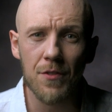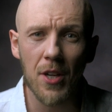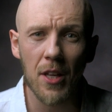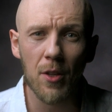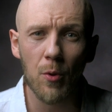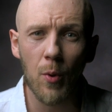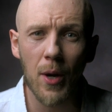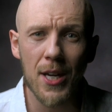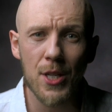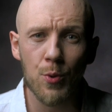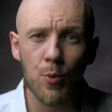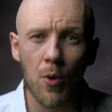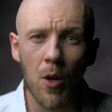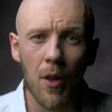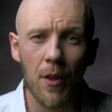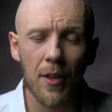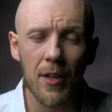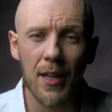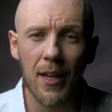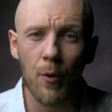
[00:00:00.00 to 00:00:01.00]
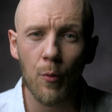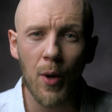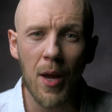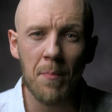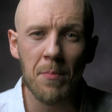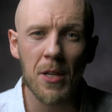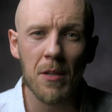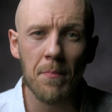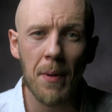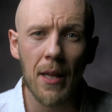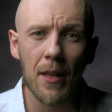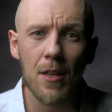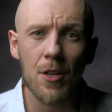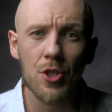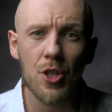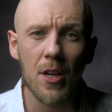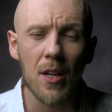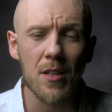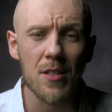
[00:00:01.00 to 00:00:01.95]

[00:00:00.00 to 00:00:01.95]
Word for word: Otherwise, we're all going to get raped and pillaged and